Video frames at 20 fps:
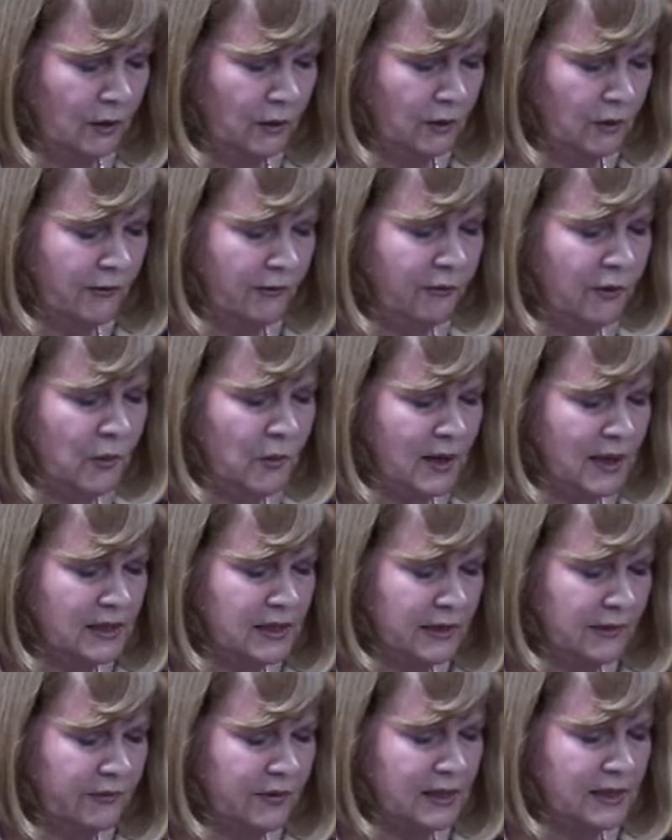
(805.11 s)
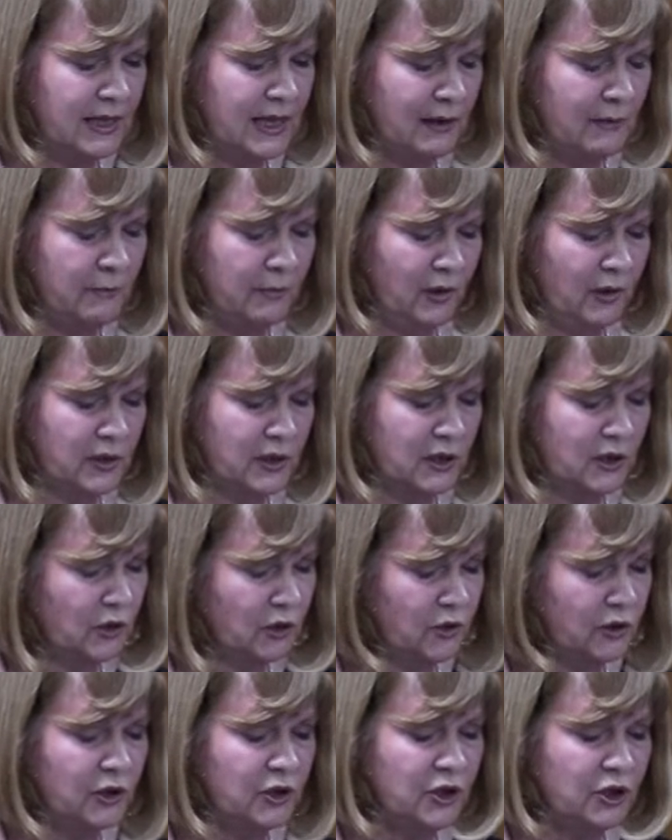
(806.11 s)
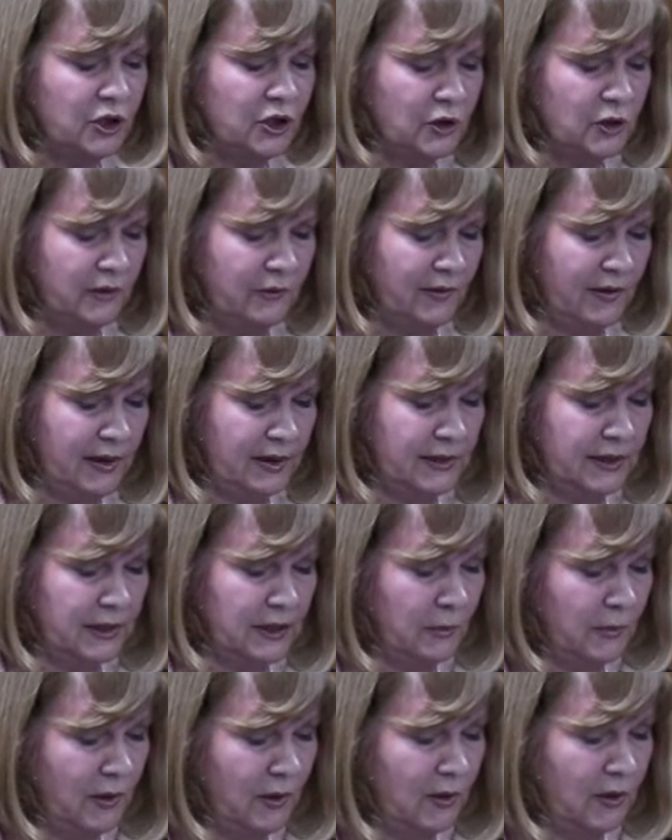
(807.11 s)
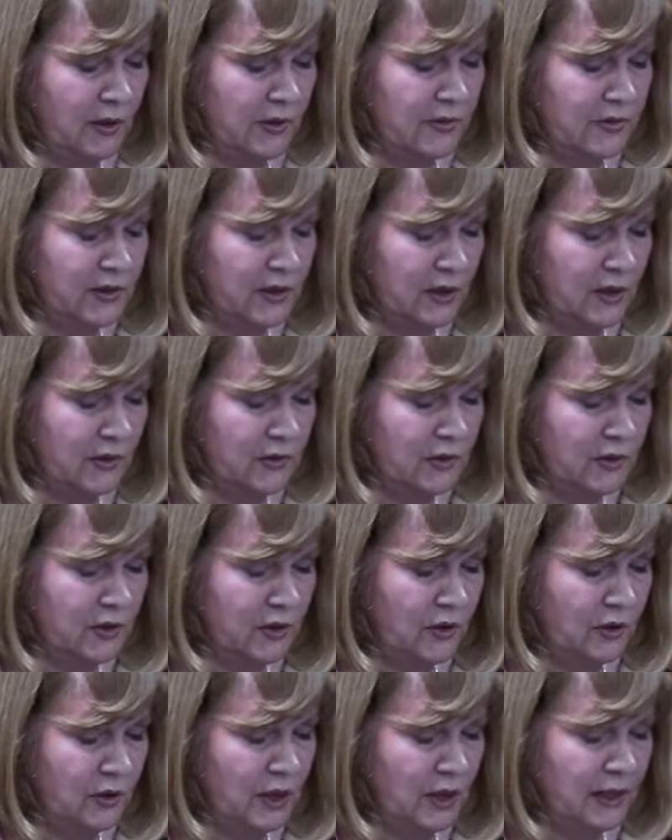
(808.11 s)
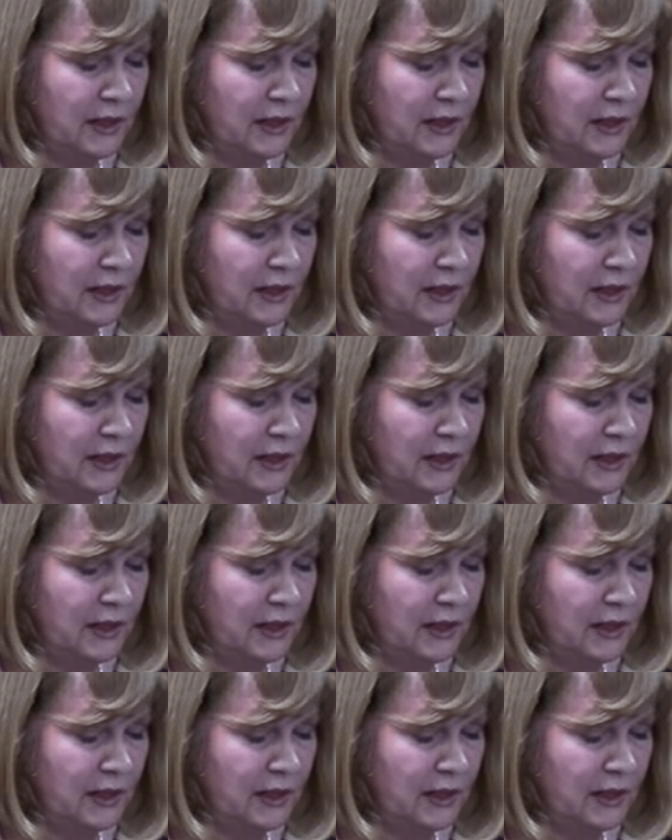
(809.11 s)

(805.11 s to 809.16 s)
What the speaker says: The review asked if the same bodies could and should have acted upon concerns sooner,